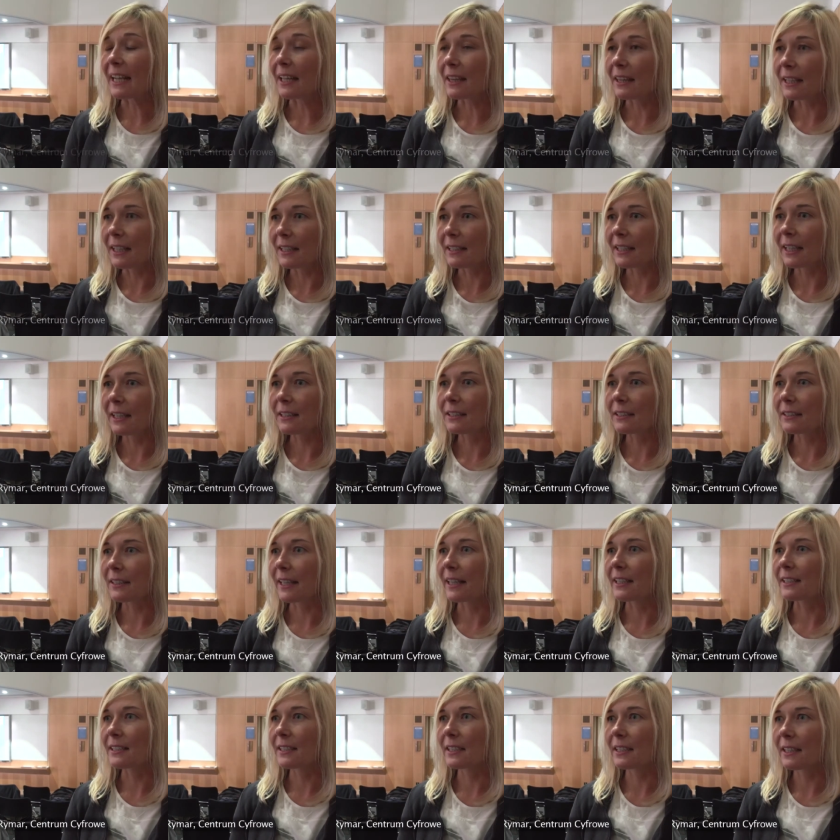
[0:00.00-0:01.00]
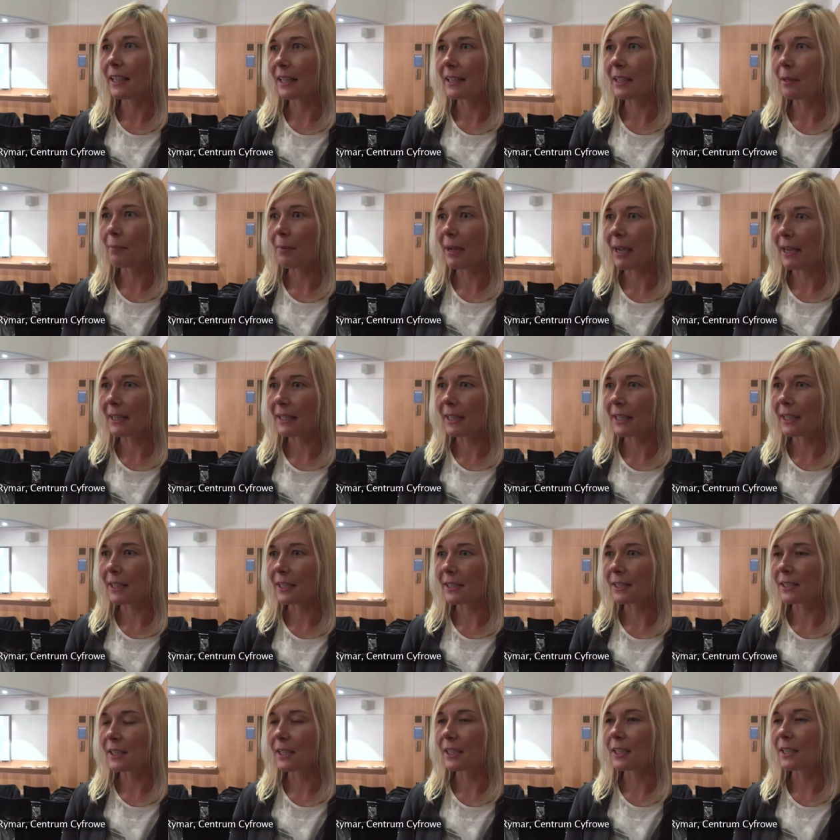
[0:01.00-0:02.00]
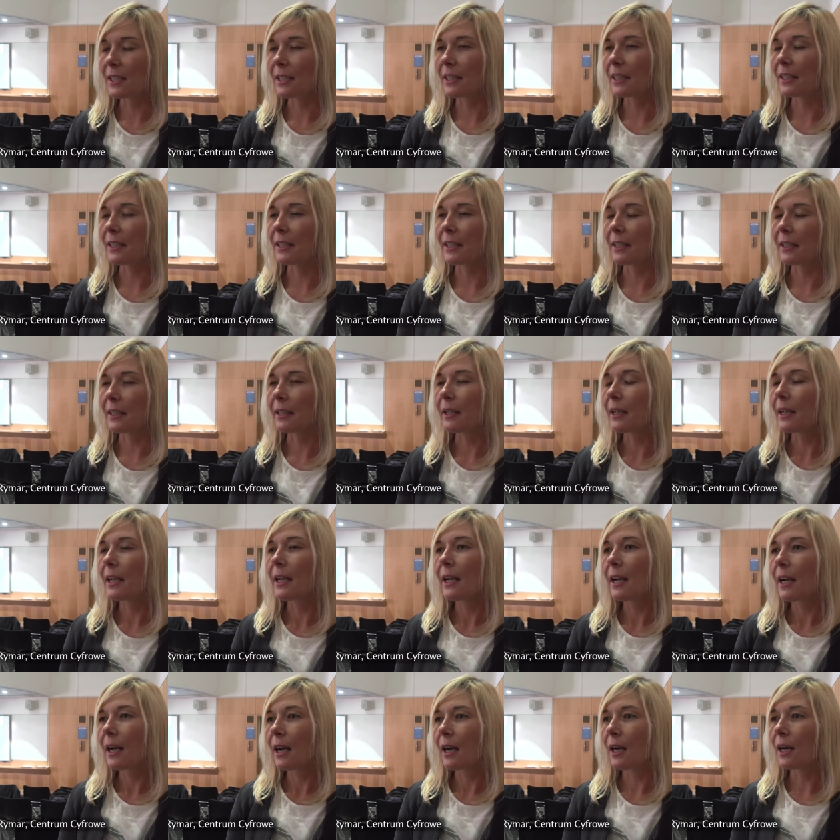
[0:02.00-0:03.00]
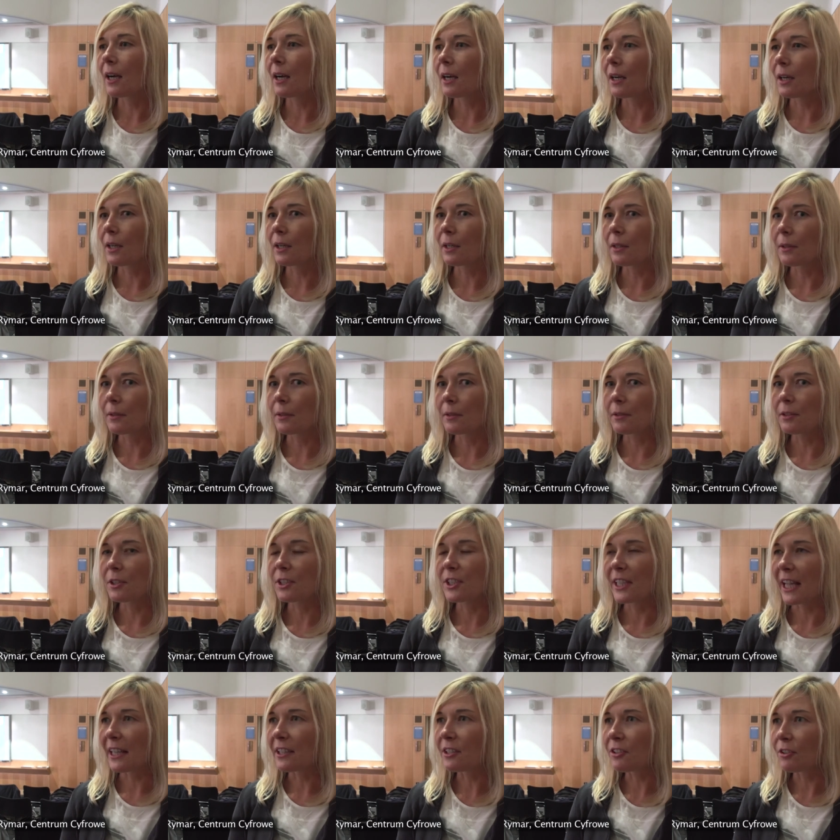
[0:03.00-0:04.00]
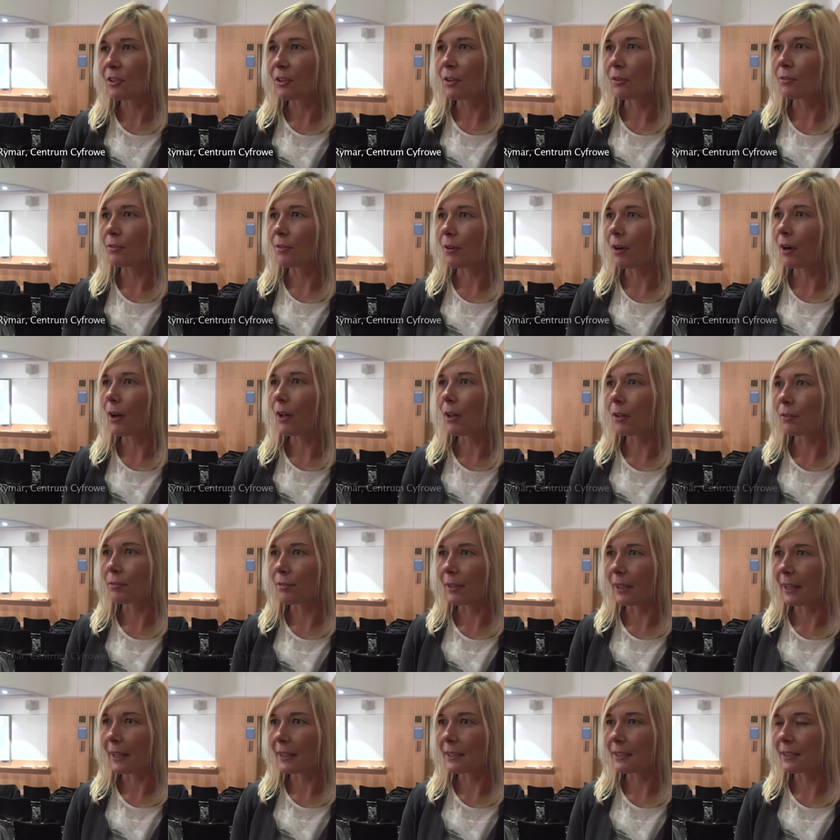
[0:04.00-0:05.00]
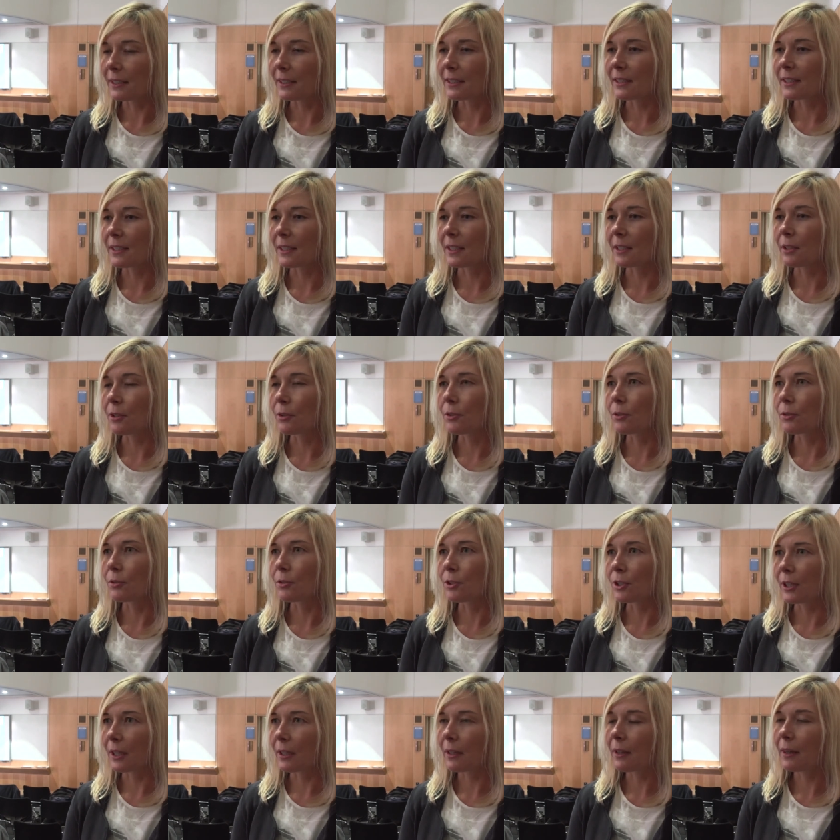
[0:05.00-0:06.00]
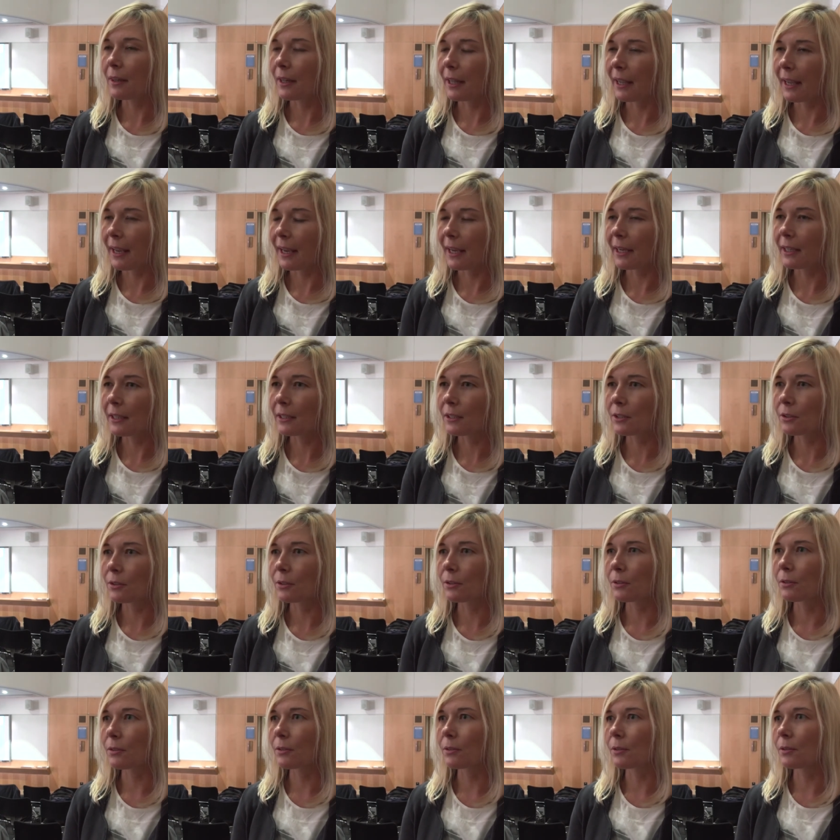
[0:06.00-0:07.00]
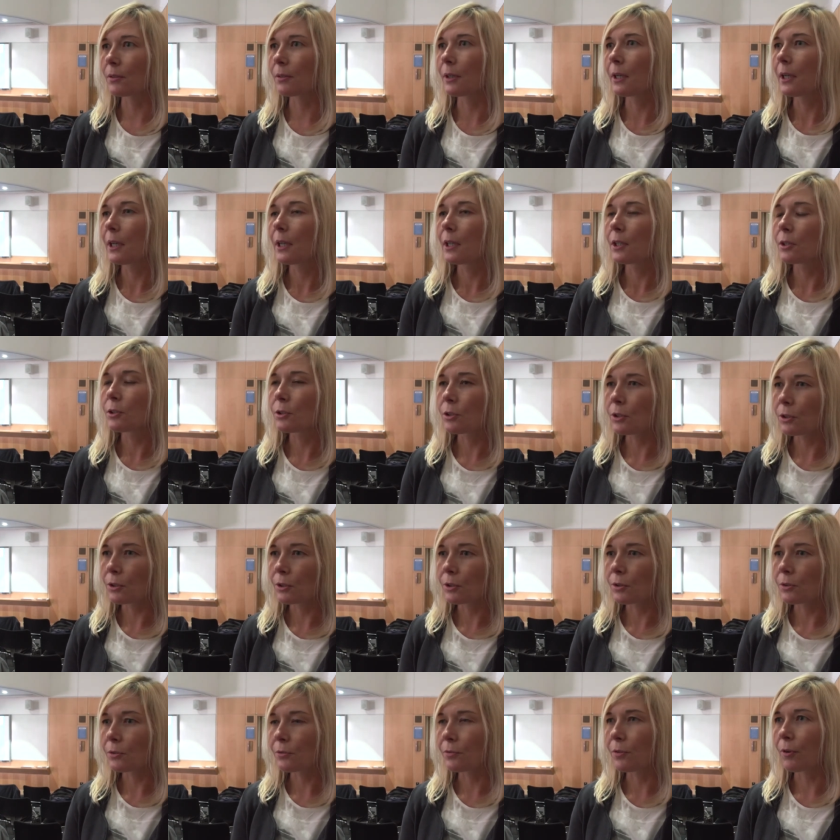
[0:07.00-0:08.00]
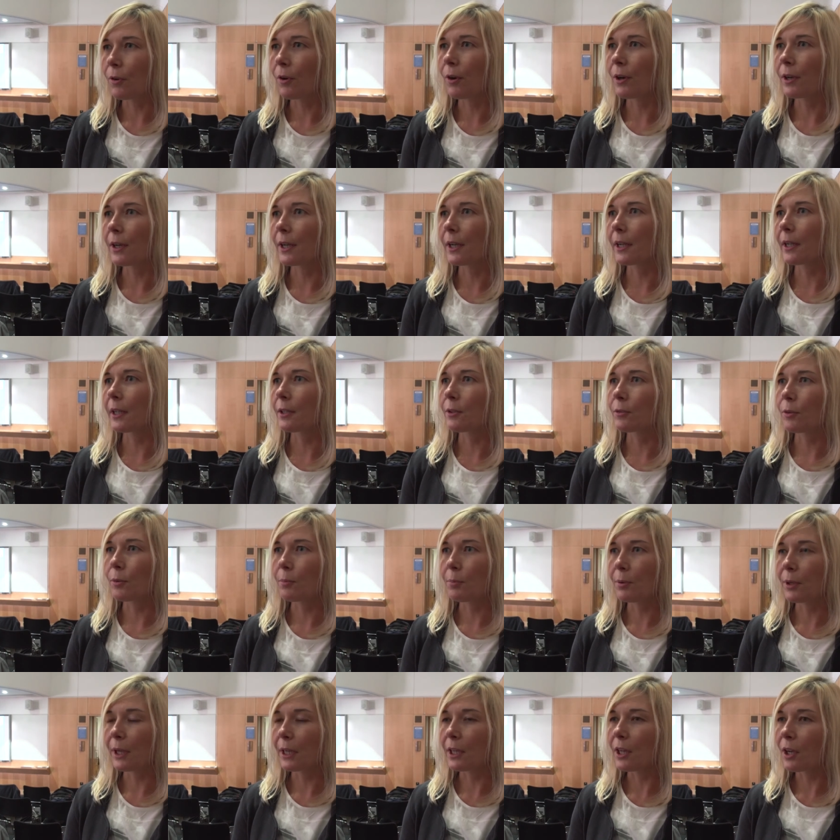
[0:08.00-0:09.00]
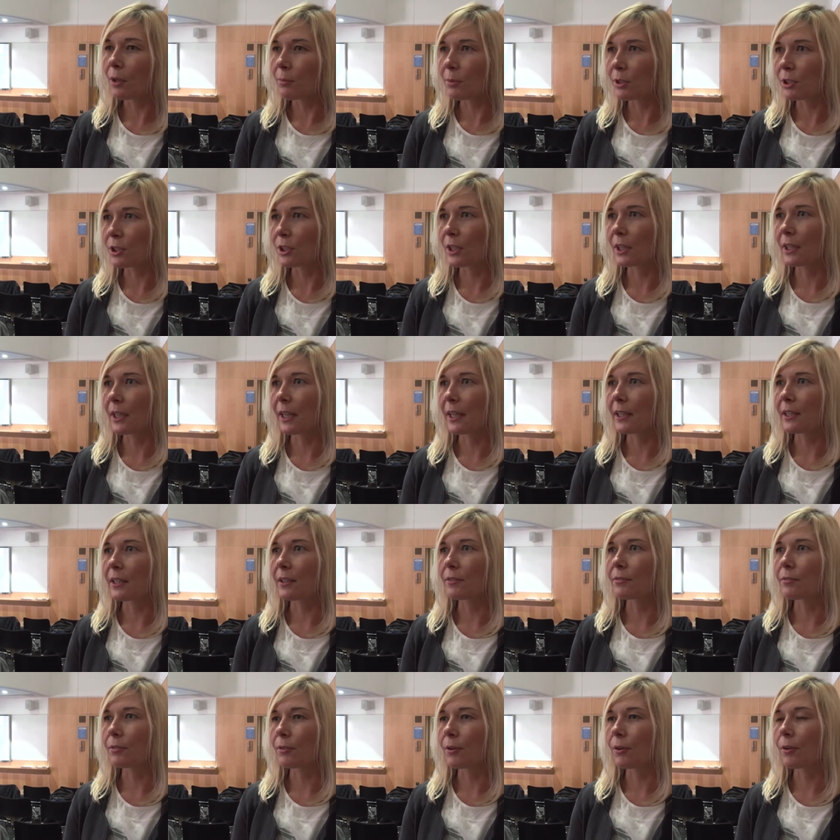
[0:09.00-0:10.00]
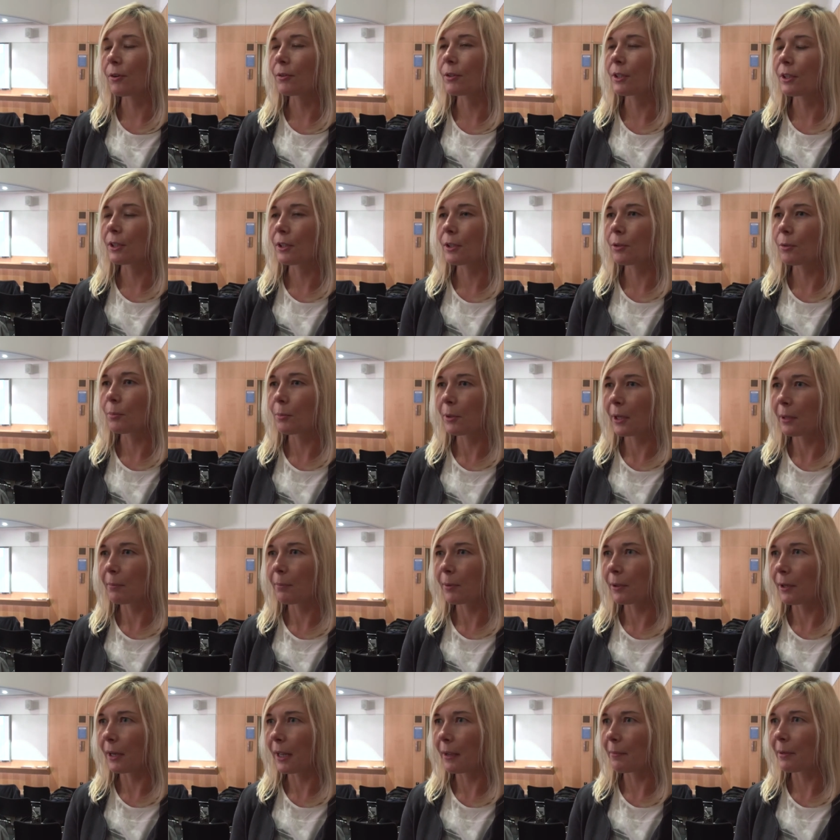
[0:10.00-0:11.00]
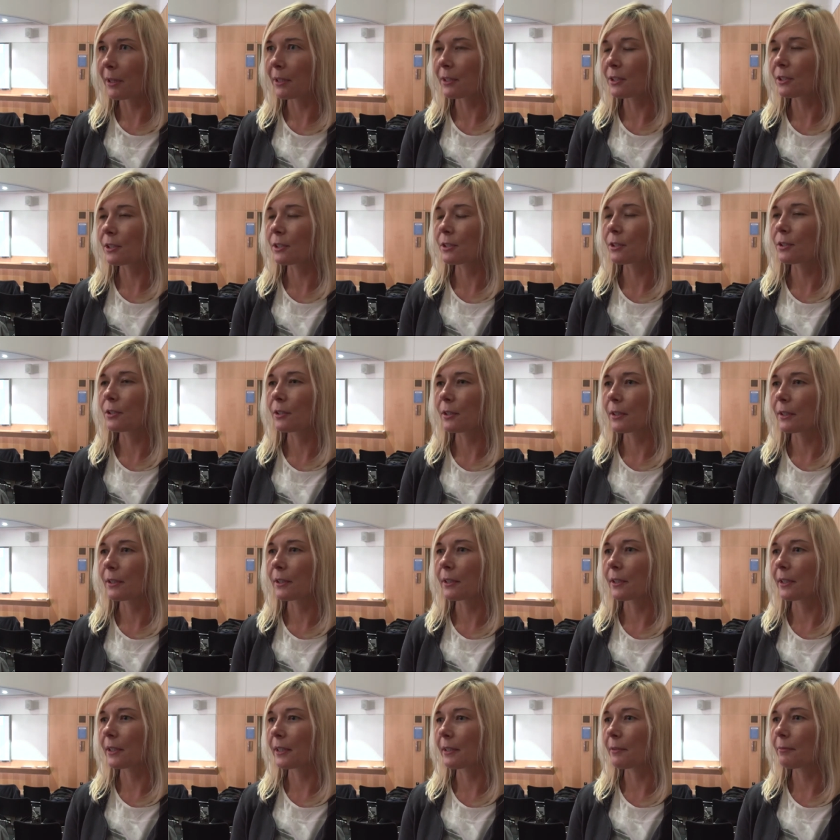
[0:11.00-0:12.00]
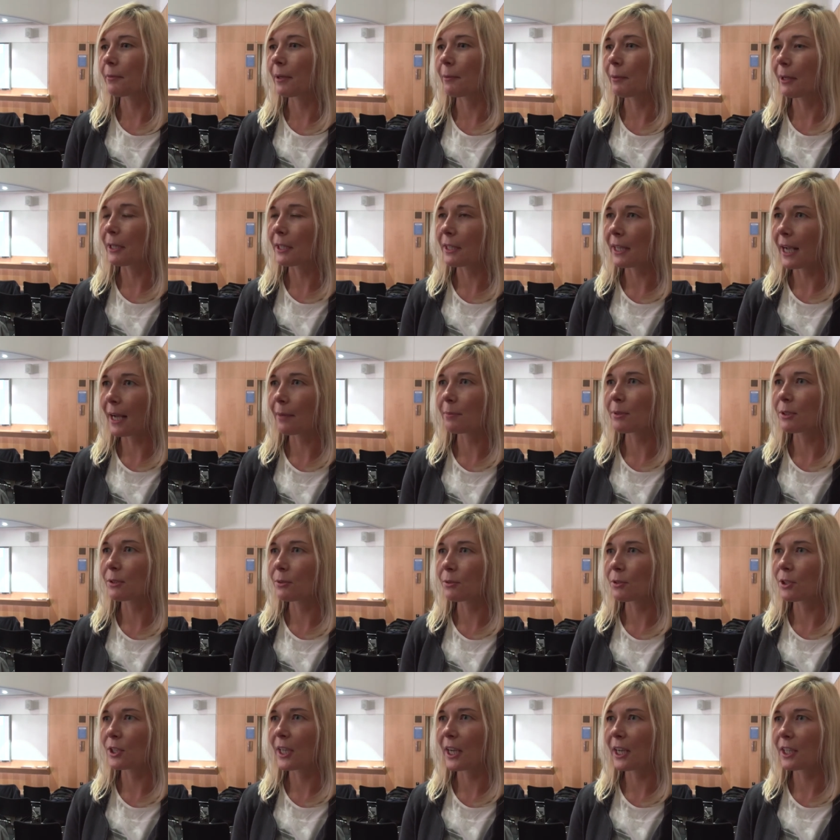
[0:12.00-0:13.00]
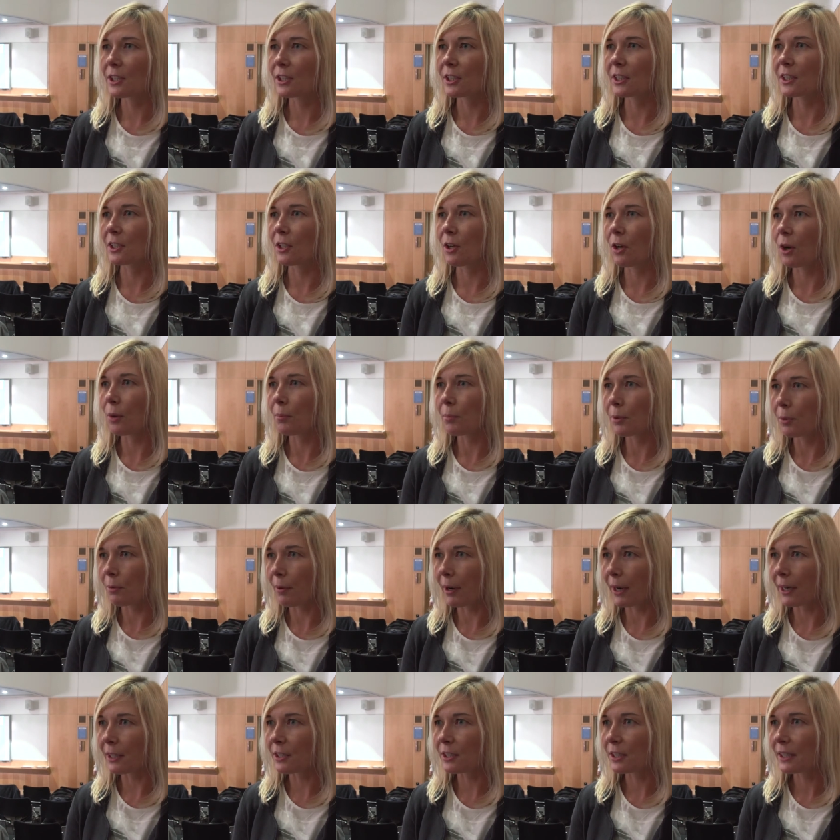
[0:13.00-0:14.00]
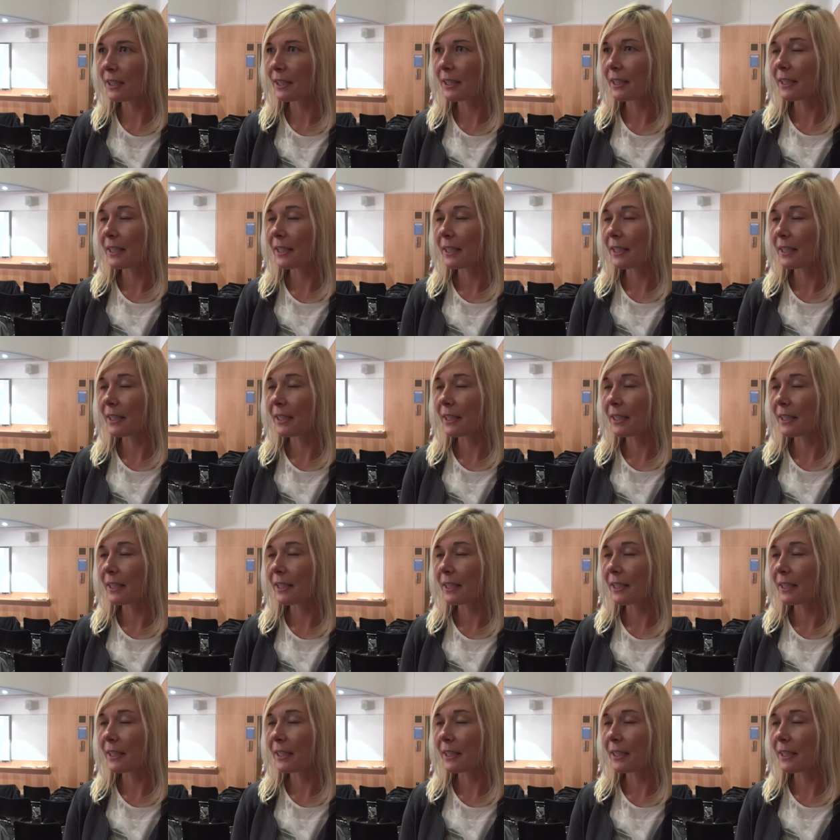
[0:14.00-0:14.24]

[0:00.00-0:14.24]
I think that text and data mining is in the uh, center of all of it. It's a crucial thing to do for the European Commission and for the European Parliament uh, when it comes to changes in copyright.